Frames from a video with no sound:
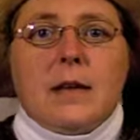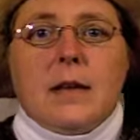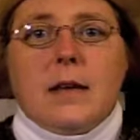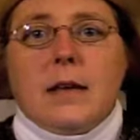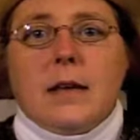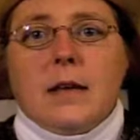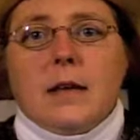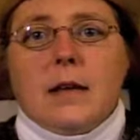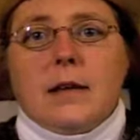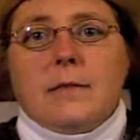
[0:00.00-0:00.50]

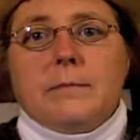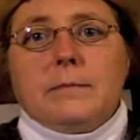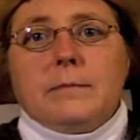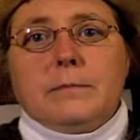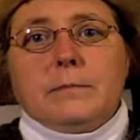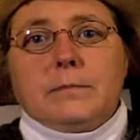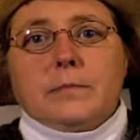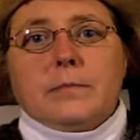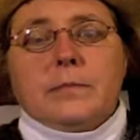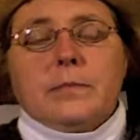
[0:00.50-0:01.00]
And
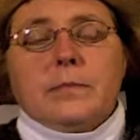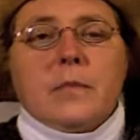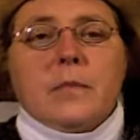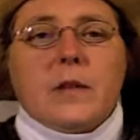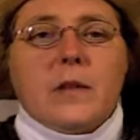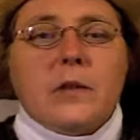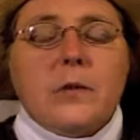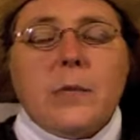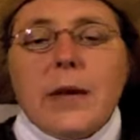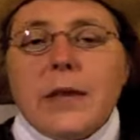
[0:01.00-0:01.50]

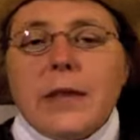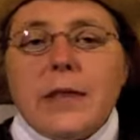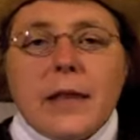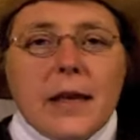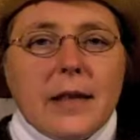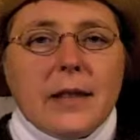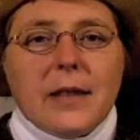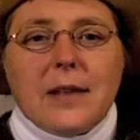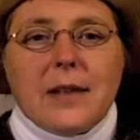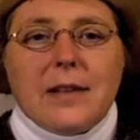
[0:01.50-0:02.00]
you may
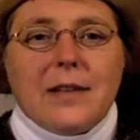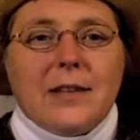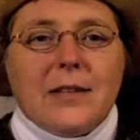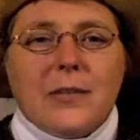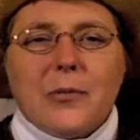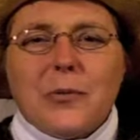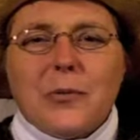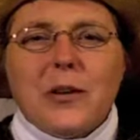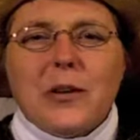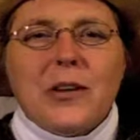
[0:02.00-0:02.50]
think that
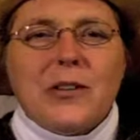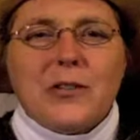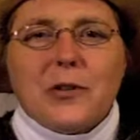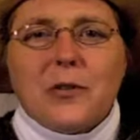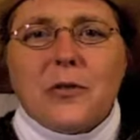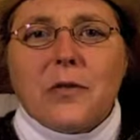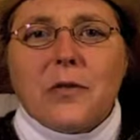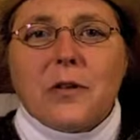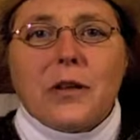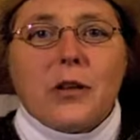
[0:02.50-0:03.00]
3 is
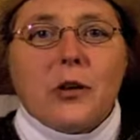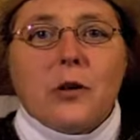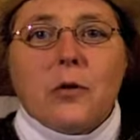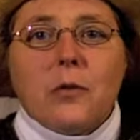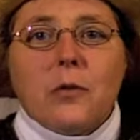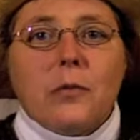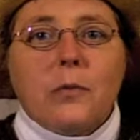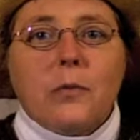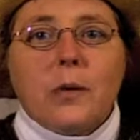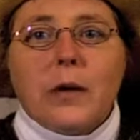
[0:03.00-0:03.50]

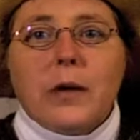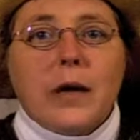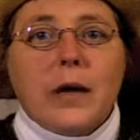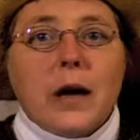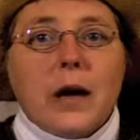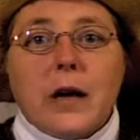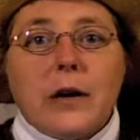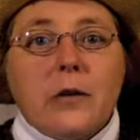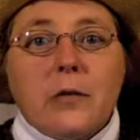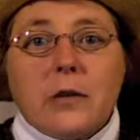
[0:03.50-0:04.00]
overkill, but
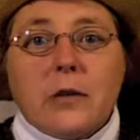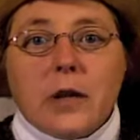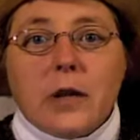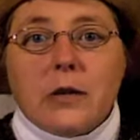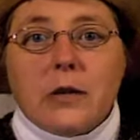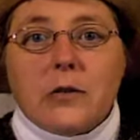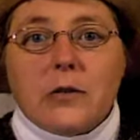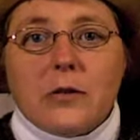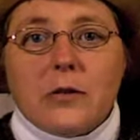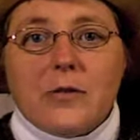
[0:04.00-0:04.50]
I don't
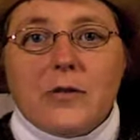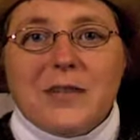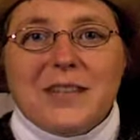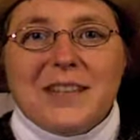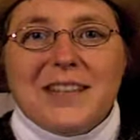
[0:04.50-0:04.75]
think so.